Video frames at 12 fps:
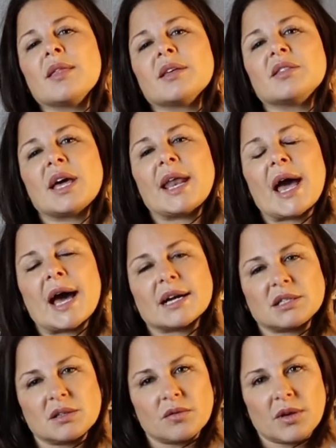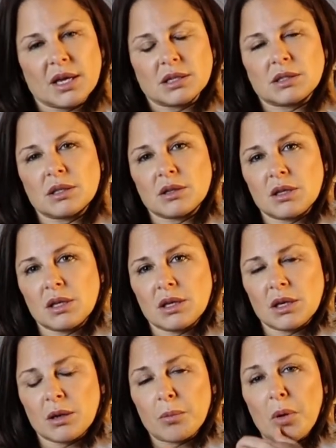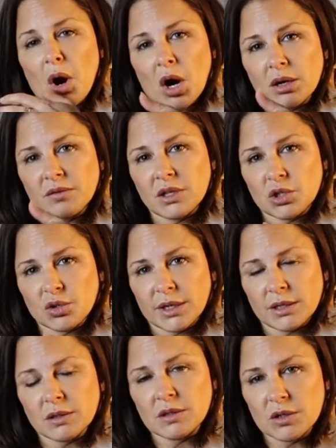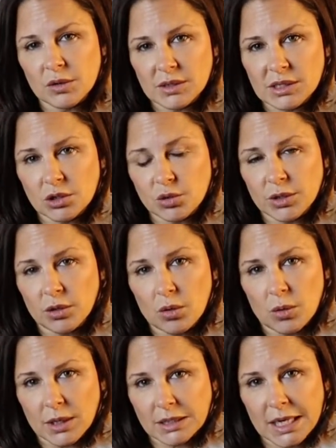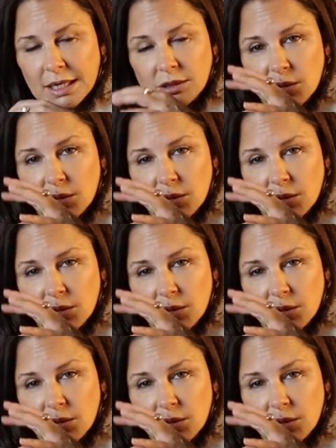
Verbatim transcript: that then activates the part of the adrenals known as the adrenal cortex.